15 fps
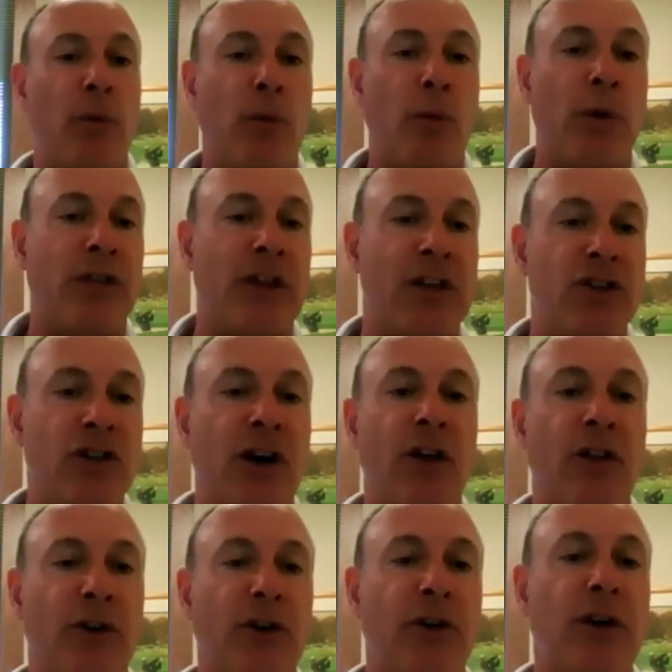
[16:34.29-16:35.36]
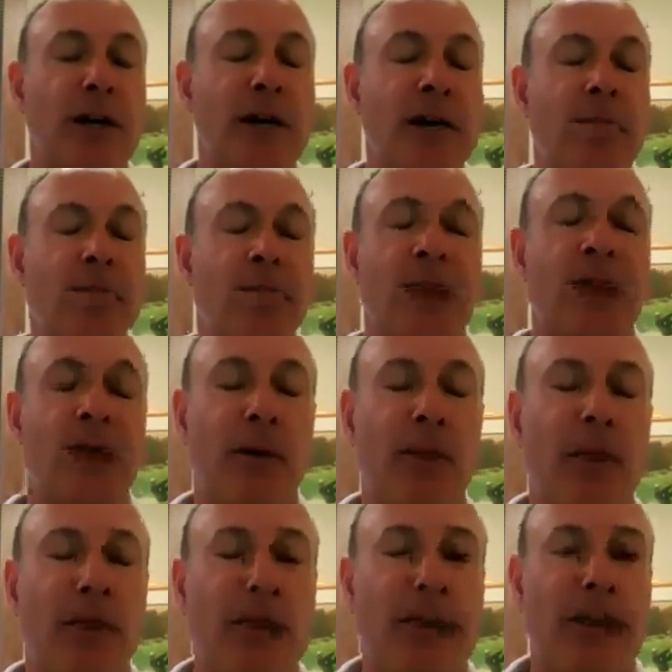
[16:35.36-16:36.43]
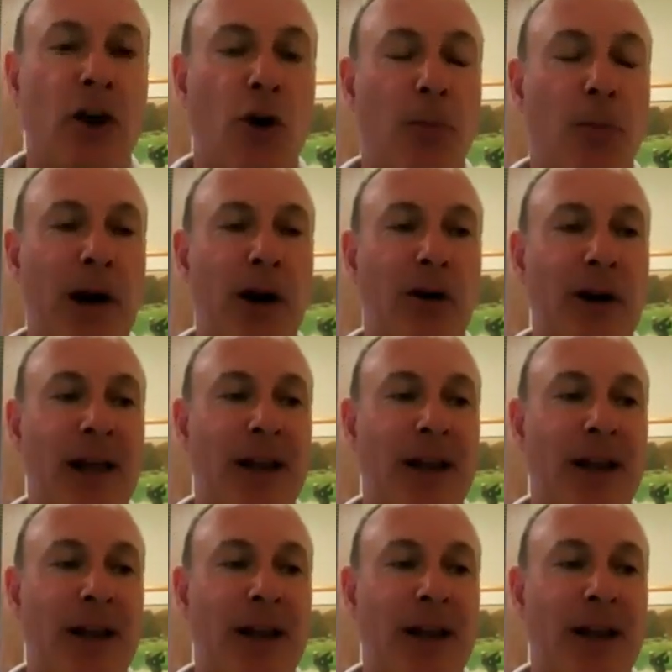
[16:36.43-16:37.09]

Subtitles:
with each other as they co-parent,